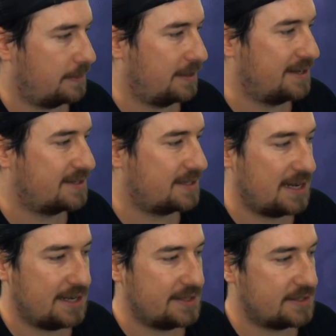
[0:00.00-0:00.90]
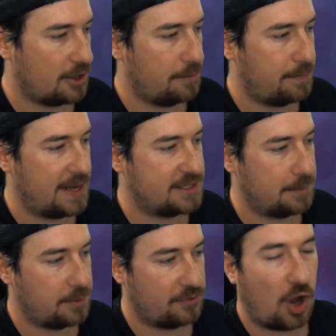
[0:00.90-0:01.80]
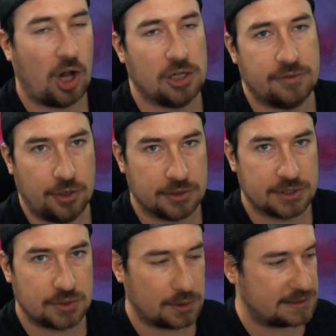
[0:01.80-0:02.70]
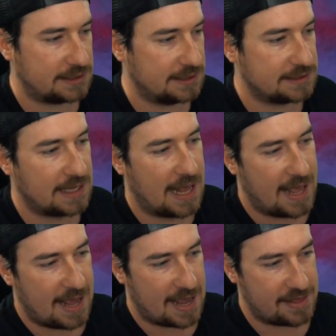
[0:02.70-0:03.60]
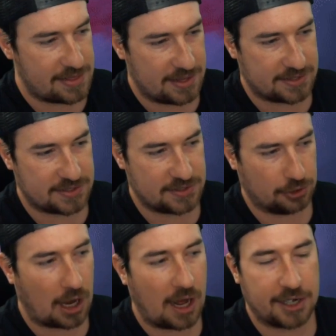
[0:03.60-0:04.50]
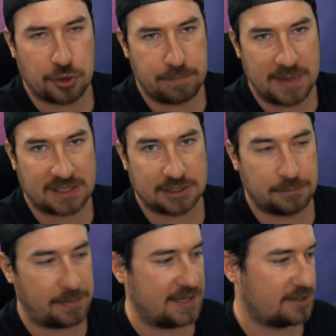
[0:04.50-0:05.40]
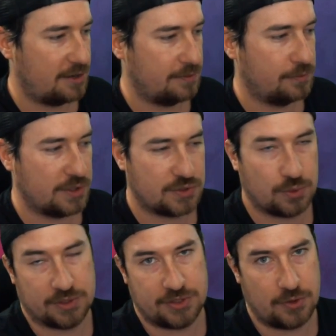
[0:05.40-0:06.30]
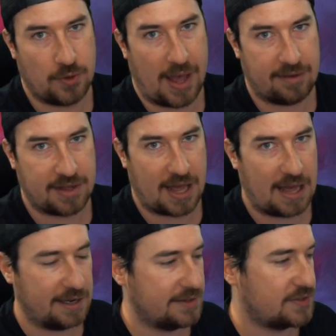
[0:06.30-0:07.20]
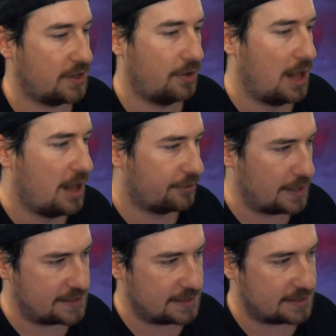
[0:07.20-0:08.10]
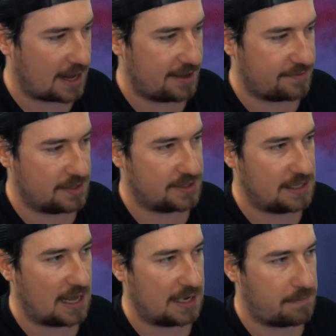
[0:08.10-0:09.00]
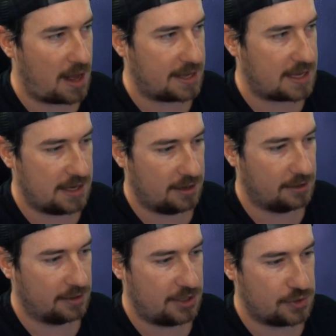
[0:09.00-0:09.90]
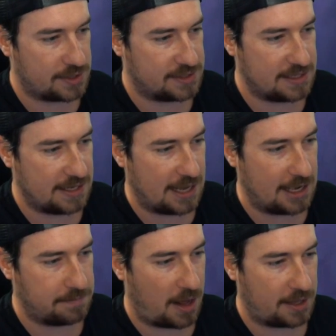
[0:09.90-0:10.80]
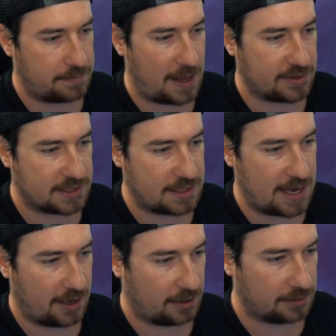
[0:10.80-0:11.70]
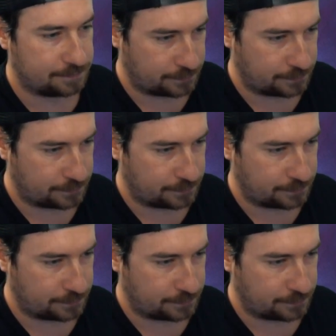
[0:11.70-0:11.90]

These scenes are based up of all of your sources, and this is your audio mixer based on what sources you have added. So, for instance, I have this Yeti mic here, and you can see the Yeti mic bouncing there.